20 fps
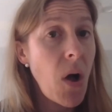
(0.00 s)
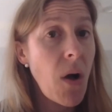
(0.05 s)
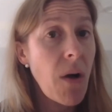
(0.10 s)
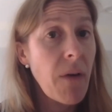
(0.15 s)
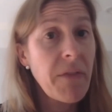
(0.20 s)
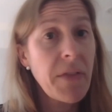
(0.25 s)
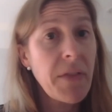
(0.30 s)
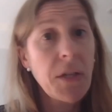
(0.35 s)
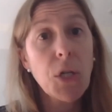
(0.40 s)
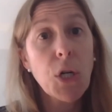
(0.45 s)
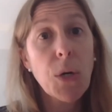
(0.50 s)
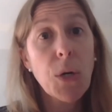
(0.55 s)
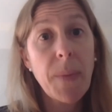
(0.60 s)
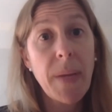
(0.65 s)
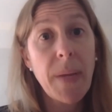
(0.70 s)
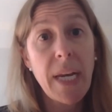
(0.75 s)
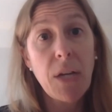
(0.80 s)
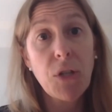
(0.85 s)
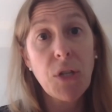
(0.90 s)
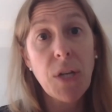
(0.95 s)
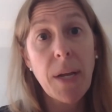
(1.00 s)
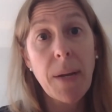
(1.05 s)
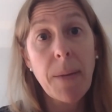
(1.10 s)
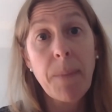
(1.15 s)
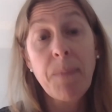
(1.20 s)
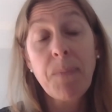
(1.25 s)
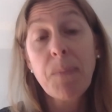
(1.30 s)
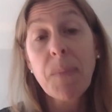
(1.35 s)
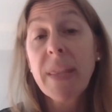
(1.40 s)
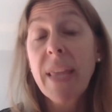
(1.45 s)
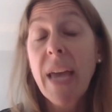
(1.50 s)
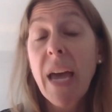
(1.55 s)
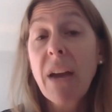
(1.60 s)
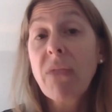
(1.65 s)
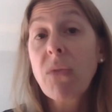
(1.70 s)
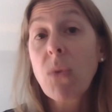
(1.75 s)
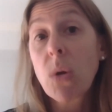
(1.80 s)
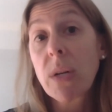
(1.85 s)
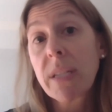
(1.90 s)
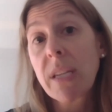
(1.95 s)
of the termination. But that,
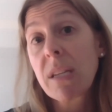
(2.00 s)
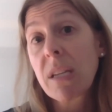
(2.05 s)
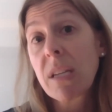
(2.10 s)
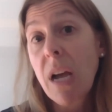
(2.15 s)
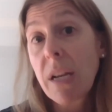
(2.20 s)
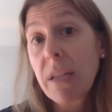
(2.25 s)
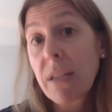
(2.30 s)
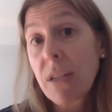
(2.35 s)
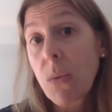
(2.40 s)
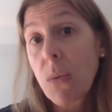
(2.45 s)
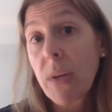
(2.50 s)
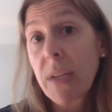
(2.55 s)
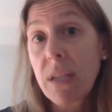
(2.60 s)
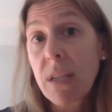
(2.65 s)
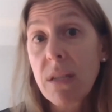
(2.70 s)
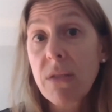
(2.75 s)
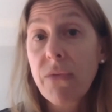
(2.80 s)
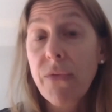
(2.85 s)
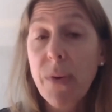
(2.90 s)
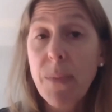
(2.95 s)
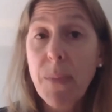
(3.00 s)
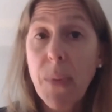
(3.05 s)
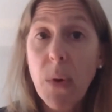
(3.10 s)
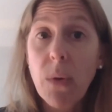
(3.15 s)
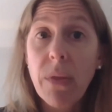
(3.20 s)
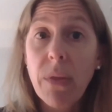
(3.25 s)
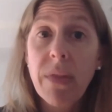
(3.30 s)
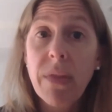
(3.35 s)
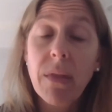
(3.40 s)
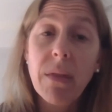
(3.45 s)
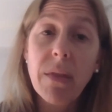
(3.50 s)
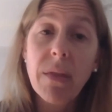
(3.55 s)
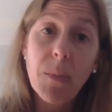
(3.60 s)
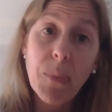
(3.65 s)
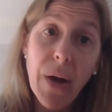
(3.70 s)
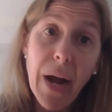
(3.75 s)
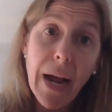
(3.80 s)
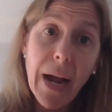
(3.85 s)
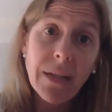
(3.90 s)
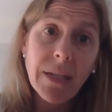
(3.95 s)
of course, has consequences for both the
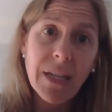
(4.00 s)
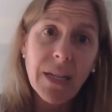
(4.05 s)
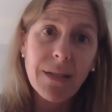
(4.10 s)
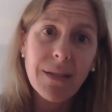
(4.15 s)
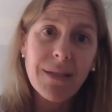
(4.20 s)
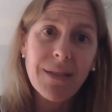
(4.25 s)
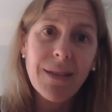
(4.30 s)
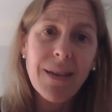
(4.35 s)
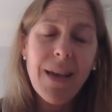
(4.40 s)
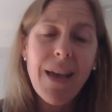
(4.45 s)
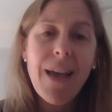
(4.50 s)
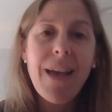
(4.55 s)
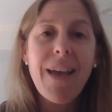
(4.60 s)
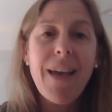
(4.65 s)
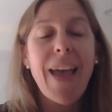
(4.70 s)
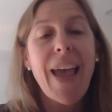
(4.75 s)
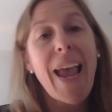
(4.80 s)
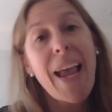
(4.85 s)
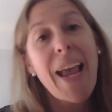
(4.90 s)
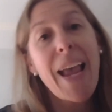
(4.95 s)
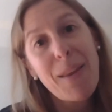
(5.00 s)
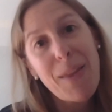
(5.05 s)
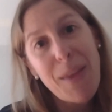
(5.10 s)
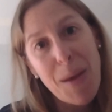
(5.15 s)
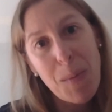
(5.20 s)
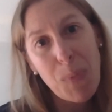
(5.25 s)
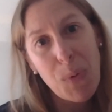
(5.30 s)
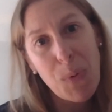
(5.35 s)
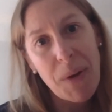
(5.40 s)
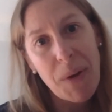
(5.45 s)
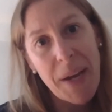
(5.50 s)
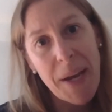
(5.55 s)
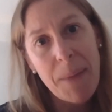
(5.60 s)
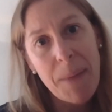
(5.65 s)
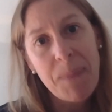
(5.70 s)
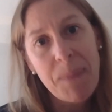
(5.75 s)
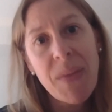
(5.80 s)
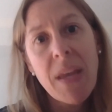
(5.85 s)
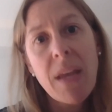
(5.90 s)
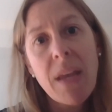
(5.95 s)
practice and the employee.
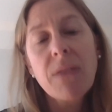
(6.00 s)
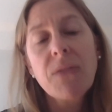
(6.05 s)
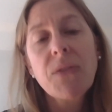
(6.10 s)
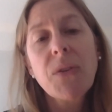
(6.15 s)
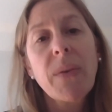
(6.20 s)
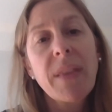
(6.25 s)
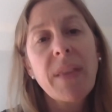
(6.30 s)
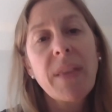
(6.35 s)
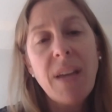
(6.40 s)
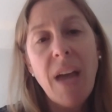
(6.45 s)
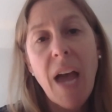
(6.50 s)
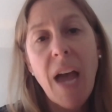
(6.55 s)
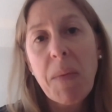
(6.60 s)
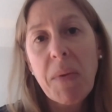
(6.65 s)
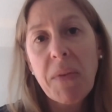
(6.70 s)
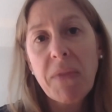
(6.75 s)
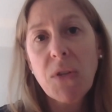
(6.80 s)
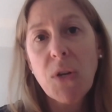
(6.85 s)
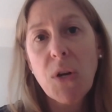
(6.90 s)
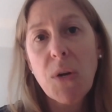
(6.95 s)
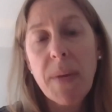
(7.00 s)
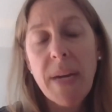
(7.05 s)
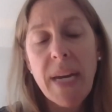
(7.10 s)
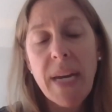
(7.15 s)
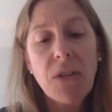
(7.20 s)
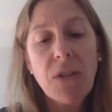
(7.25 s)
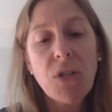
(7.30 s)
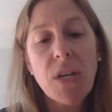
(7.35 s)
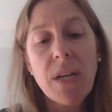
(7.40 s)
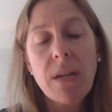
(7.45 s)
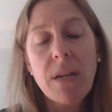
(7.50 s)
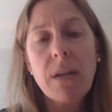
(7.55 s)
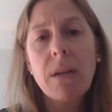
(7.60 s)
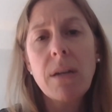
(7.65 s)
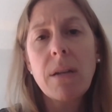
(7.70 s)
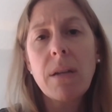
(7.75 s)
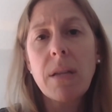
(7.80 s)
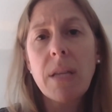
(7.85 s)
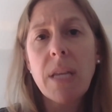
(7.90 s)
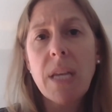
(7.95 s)
So at the time of
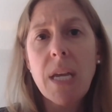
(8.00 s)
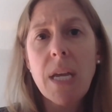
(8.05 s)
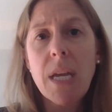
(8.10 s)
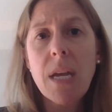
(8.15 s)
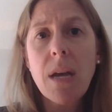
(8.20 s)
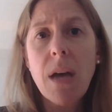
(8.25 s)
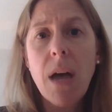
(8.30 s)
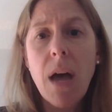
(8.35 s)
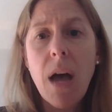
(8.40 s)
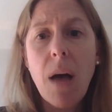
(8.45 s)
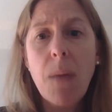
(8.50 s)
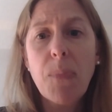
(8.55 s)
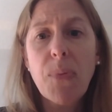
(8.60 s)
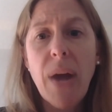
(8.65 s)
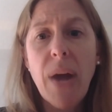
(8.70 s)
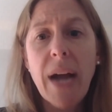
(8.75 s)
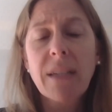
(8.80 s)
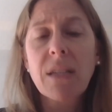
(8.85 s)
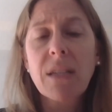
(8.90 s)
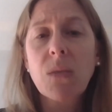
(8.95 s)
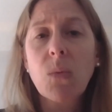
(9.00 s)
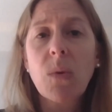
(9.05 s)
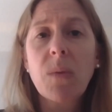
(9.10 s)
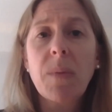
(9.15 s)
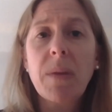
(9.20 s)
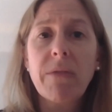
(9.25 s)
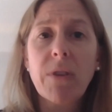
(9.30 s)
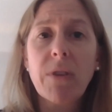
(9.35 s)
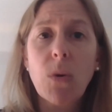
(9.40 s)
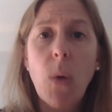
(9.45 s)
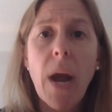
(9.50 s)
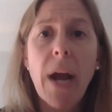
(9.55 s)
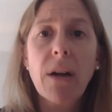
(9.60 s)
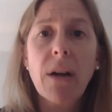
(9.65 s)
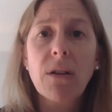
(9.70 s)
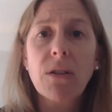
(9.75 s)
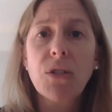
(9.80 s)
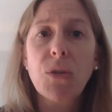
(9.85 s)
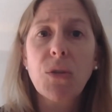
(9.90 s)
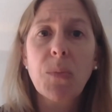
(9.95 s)
termination, the practice would be
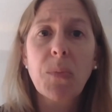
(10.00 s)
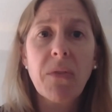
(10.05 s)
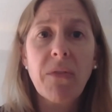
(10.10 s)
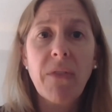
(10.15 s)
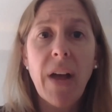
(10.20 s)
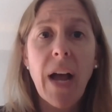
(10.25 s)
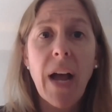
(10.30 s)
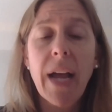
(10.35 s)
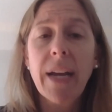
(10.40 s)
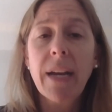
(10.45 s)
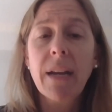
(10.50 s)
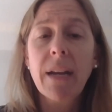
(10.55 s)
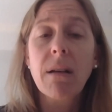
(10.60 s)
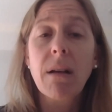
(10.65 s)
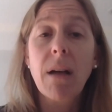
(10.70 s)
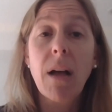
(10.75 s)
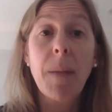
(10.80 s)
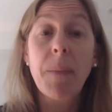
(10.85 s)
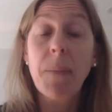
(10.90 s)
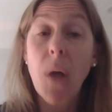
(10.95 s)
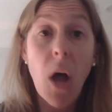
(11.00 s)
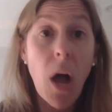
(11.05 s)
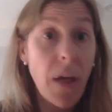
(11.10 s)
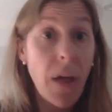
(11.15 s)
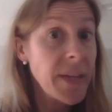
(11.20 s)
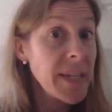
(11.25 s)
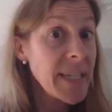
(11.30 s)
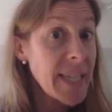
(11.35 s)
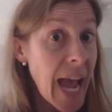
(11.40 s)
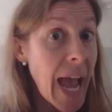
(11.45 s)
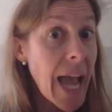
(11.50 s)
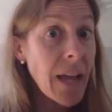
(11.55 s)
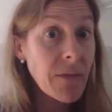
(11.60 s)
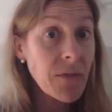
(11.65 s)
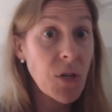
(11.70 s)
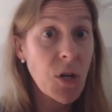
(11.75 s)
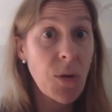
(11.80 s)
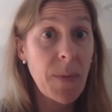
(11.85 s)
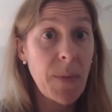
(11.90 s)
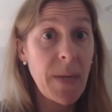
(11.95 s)
required to provide on the day of
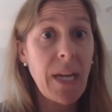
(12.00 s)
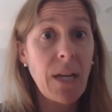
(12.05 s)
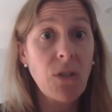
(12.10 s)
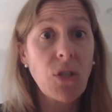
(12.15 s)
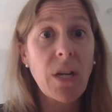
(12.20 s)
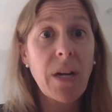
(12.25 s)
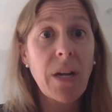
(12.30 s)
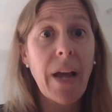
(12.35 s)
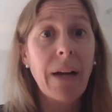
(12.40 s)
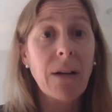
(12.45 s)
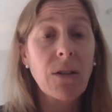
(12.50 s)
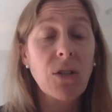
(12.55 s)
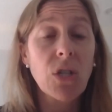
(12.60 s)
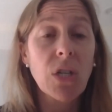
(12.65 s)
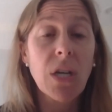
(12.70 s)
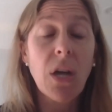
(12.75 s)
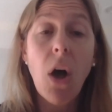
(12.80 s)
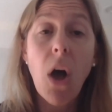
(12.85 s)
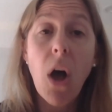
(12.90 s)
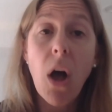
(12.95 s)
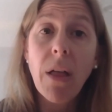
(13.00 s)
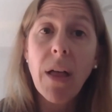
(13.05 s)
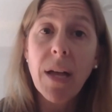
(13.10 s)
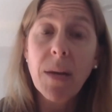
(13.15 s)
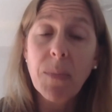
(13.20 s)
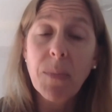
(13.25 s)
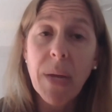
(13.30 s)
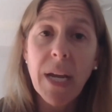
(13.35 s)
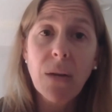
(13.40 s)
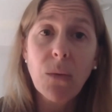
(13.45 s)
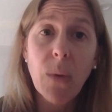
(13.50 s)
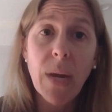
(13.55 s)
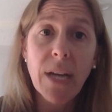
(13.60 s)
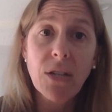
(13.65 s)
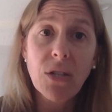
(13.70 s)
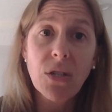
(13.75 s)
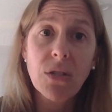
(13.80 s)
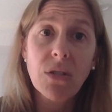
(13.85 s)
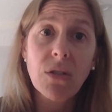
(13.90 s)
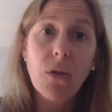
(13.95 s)
termination, actually all unpaid
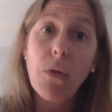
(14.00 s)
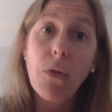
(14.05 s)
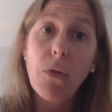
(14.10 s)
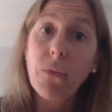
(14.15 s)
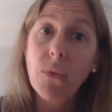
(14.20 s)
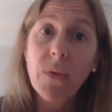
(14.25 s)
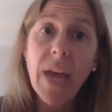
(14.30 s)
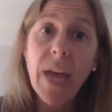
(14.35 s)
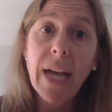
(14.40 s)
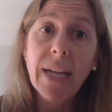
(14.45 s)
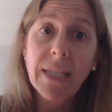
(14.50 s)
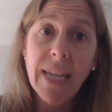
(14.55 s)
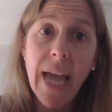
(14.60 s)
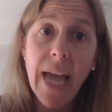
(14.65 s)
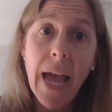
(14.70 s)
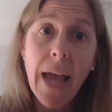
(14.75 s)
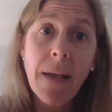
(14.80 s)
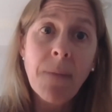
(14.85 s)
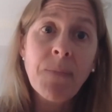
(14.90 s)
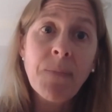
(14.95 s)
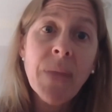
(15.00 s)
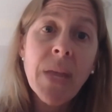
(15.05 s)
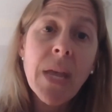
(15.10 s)
wages through that day,